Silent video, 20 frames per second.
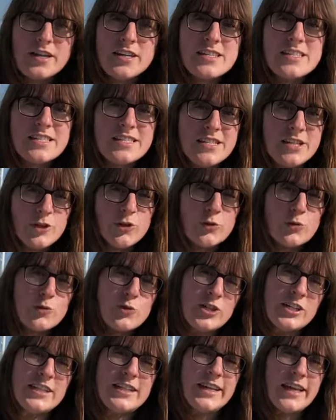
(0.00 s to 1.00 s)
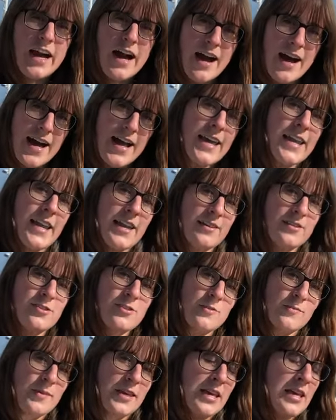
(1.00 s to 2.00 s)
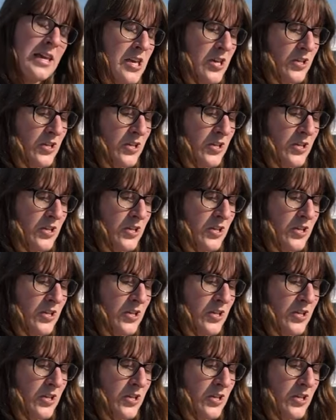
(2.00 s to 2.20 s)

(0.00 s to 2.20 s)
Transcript: is still really high next to me.